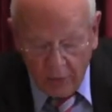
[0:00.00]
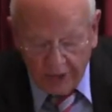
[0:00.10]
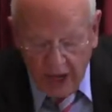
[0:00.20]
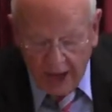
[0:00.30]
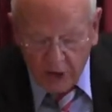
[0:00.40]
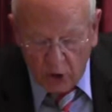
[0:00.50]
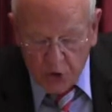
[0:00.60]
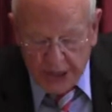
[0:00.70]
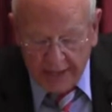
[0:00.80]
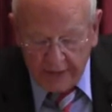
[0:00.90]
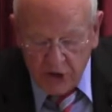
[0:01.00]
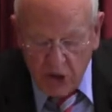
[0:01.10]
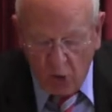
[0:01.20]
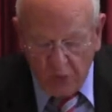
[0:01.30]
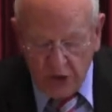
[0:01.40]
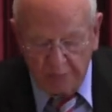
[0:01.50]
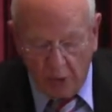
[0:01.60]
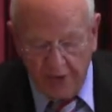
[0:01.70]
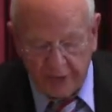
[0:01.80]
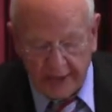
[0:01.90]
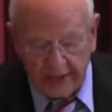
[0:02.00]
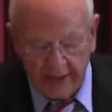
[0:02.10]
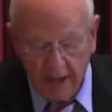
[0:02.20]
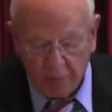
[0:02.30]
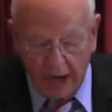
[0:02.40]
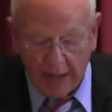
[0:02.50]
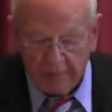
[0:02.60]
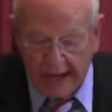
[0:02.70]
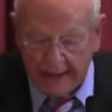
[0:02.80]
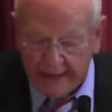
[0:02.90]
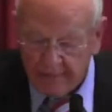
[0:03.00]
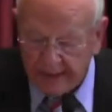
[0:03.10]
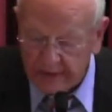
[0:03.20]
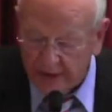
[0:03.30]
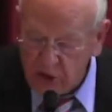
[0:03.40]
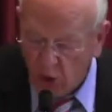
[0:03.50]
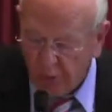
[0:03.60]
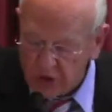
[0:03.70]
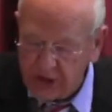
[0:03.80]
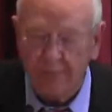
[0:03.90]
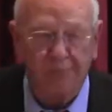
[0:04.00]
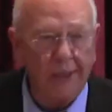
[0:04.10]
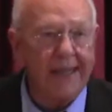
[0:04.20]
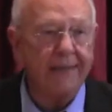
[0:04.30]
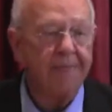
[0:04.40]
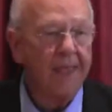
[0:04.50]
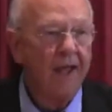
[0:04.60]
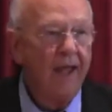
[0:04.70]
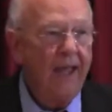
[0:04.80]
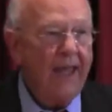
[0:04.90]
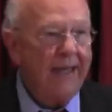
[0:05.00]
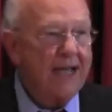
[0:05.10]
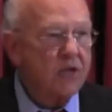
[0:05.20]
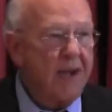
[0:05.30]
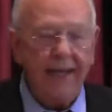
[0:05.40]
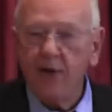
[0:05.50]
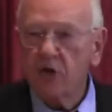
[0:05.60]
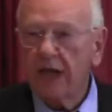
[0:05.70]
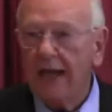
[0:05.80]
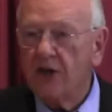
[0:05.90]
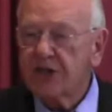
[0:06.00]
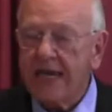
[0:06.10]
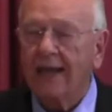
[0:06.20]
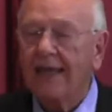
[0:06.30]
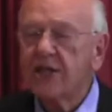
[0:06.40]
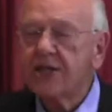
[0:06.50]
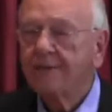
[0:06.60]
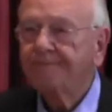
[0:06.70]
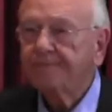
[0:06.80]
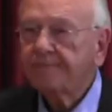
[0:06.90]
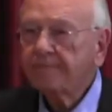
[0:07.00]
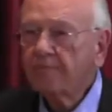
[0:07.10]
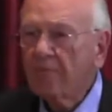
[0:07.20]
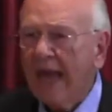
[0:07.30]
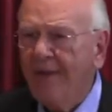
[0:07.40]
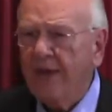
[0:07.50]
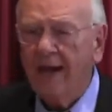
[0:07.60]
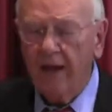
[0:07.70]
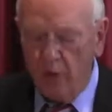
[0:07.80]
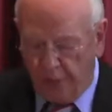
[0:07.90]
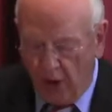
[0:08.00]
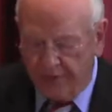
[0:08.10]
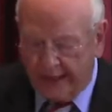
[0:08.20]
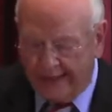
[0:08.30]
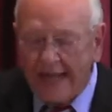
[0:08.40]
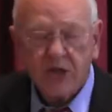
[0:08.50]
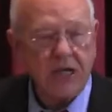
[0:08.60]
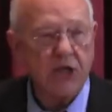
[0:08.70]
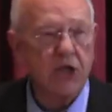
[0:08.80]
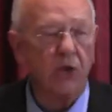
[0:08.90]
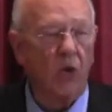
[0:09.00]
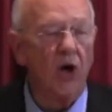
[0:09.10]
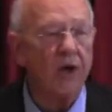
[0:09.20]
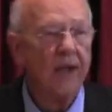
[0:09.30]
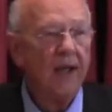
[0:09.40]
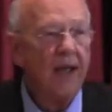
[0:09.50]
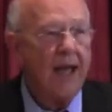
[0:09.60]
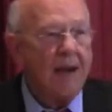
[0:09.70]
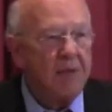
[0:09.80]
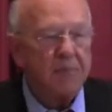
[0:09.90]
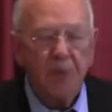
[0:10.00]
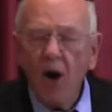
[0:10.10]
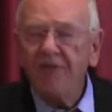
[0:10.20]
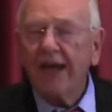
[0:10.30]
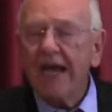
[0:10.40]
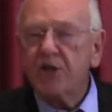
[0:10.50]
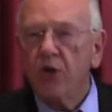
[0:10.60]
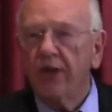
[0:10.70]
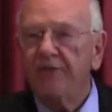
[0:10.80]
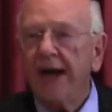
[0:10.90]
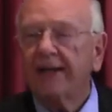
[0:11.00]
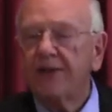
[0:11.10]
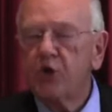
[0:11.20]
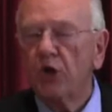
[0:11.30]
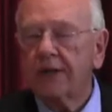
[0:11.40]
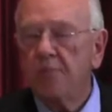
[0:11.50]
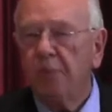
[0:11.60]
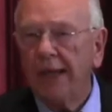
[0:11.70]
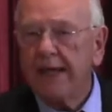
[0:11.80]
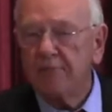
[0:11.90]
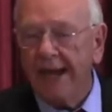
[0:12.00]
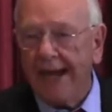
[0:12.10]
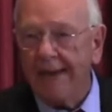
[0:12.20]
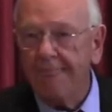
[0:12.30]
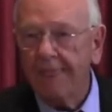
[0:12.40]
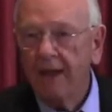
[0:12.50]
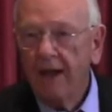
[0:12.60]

When God told Satan that Job was a perfect and an upright man, he meant that Job was complete. It doesn't mean he was uh, sinless, and that no perfect in that sense of the word, but perfect has to do with the fact that you're a complete man.